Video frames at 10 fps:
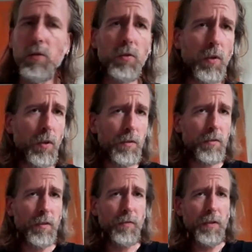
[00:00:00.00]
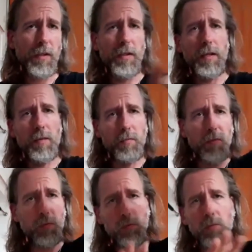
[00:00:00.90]
all the stuff that I
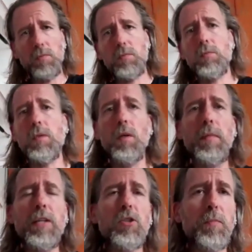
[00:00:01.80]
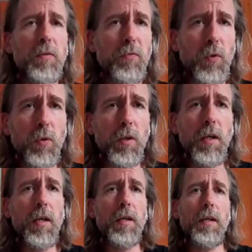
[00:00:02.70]
have mentioned before,
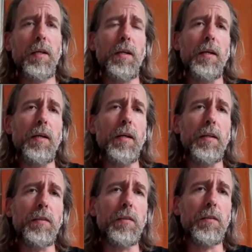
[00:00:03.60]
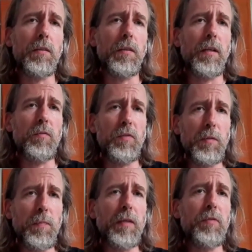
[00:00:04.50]
and get
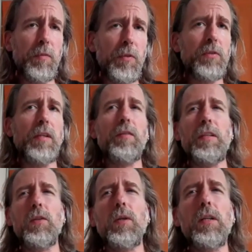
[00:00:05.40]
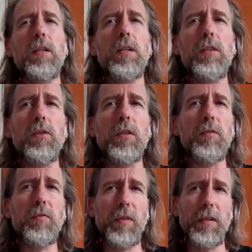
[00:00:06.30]
feedback from yourself, and you are
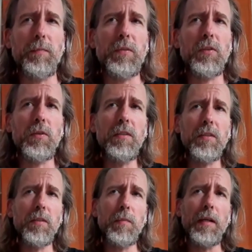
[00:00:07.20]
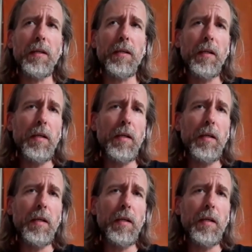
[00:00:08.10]
fine. So these are my